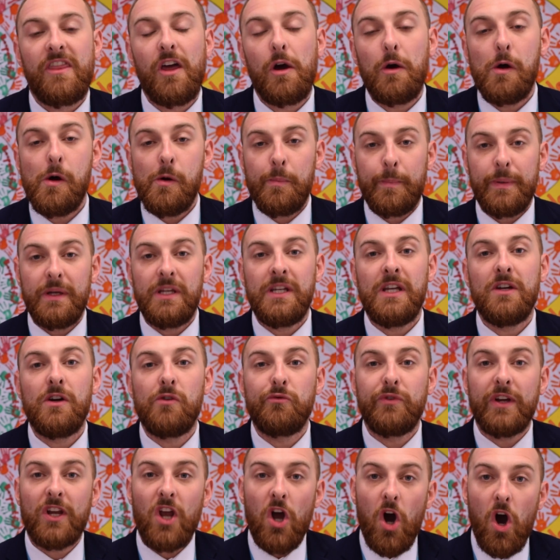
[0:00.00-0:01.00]
there will be
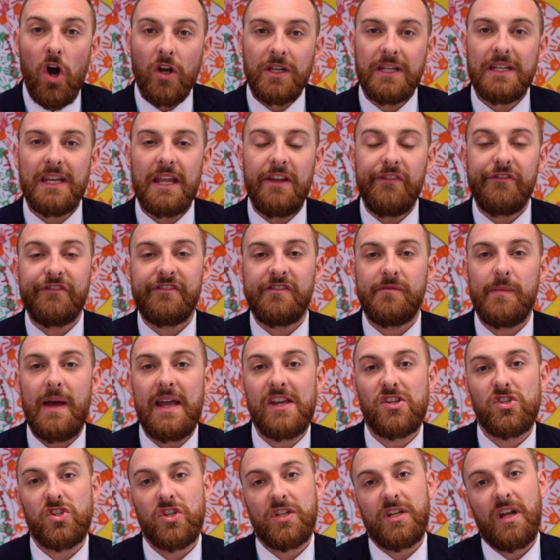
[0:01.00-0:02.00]
recorded
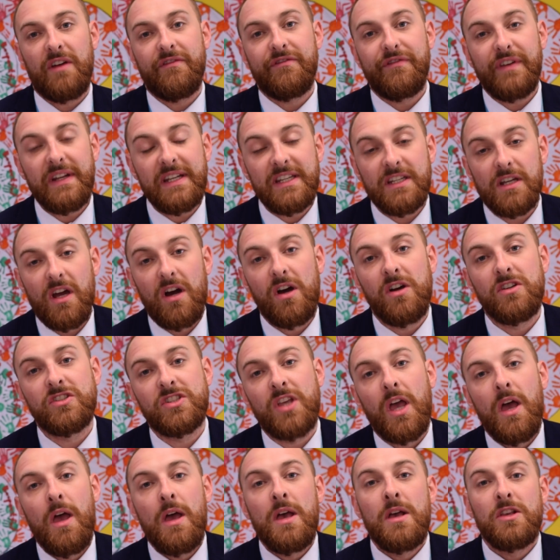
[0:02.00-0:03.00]
information and
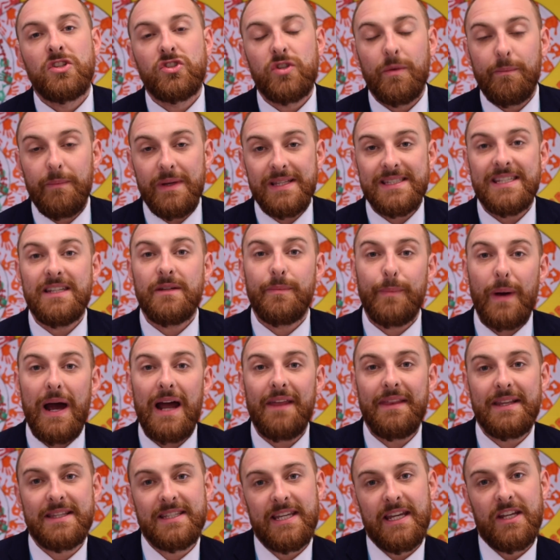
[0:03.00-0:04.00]
videos submitted
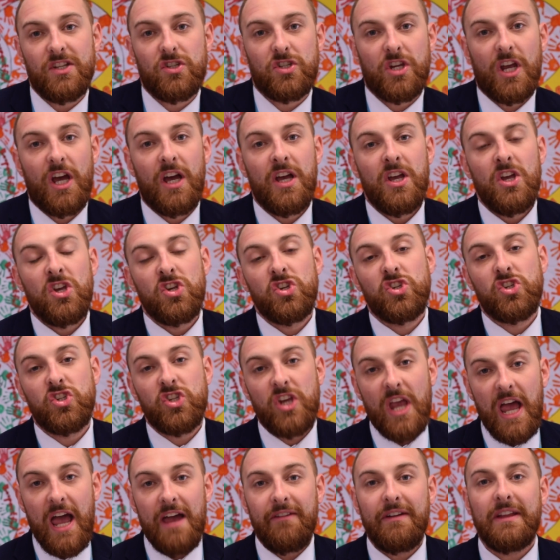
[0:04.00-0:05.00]
by the teacher
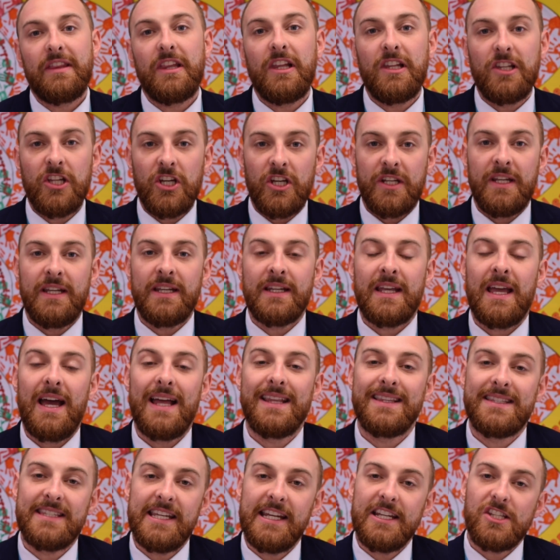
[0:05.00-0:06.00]
sharing the learning
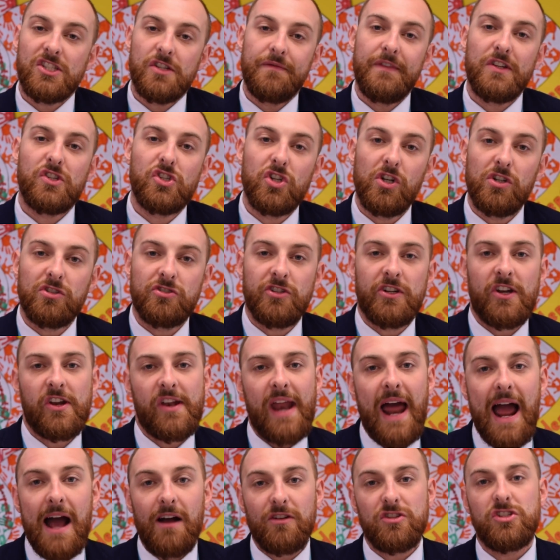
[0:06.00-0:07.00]
and teaching the children
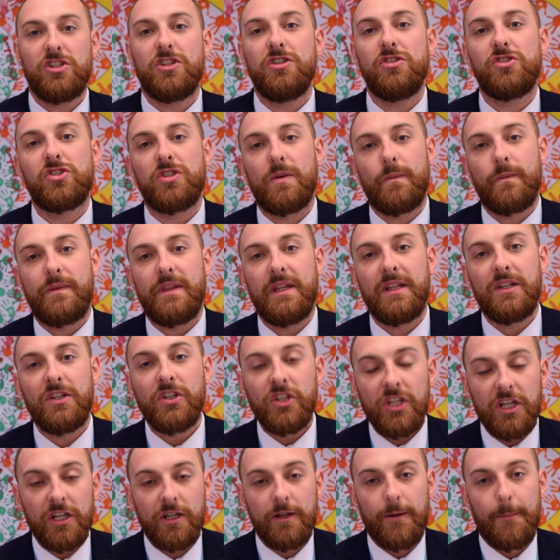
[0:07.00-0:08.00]
on how to do
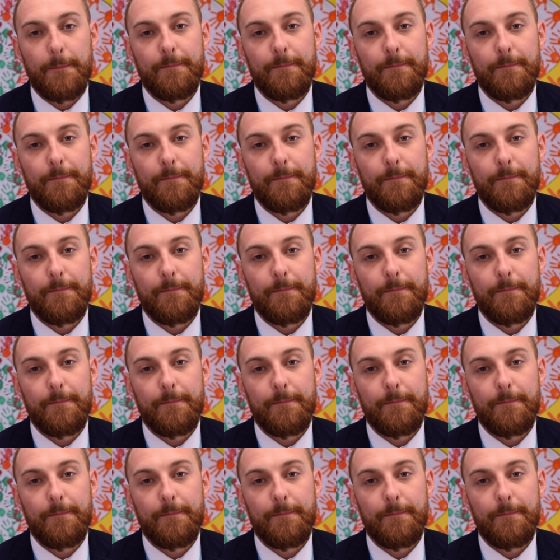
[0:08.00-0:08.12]
something new.